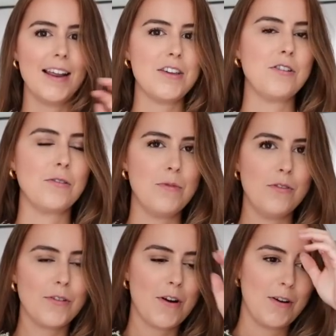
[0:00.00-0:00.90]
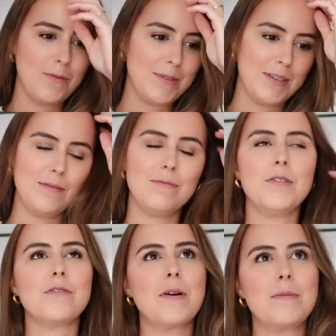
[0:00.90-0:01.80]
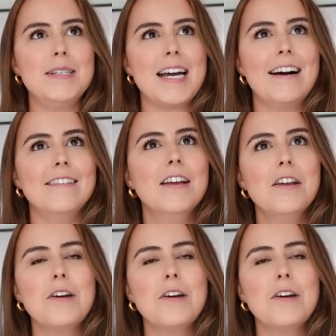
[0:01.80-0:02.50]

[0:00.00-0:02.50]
like you can move your arms and move them up and down.